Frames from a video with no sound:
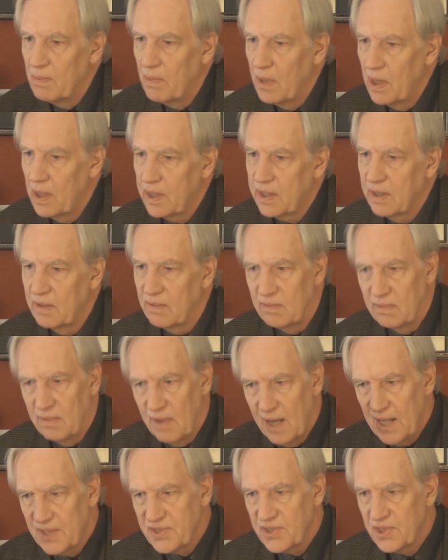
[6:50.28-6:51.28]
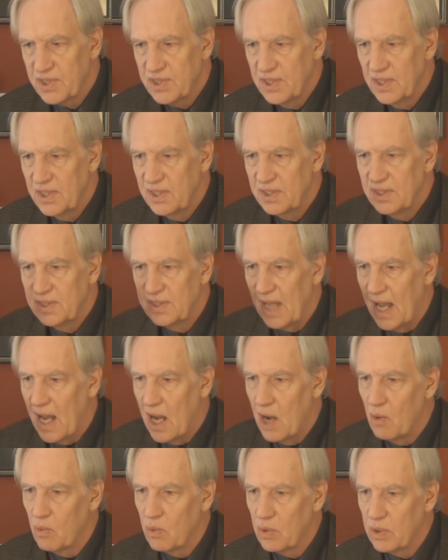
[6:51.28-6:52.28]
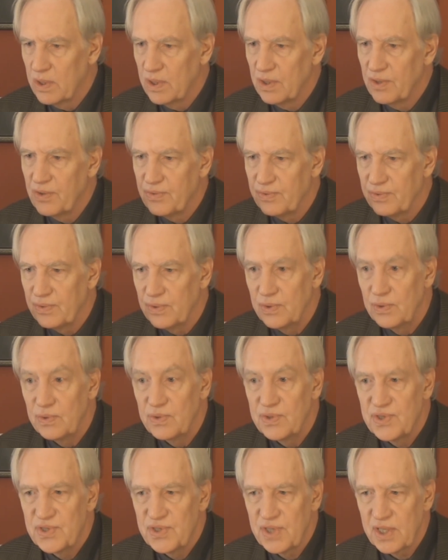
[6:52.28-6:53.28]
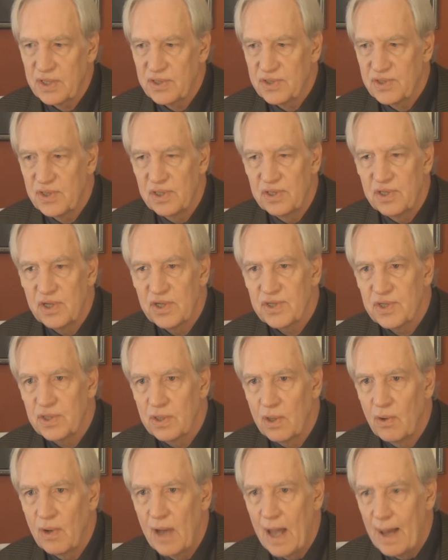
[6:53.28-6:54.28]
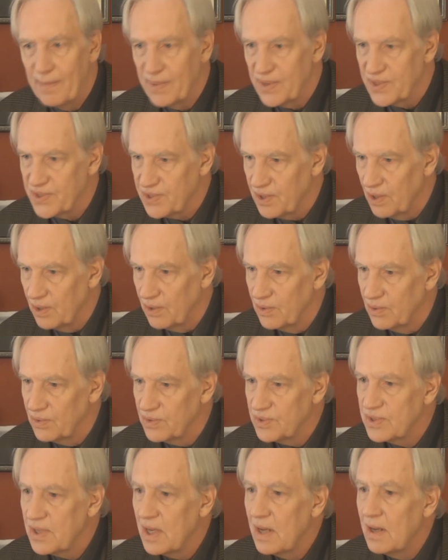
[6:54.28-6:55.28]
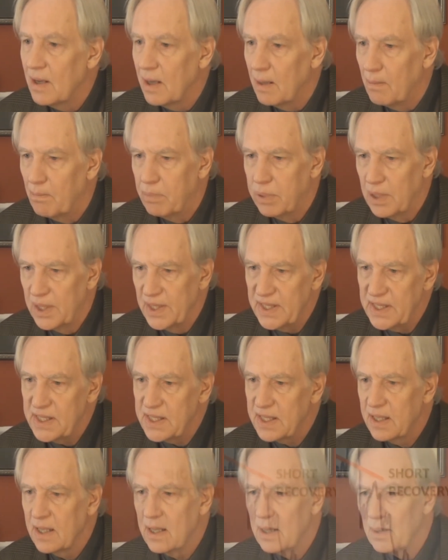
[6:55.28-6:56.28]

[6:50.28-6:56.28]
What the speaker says: the market ratcheted downward through 6 additional episodes of bleak,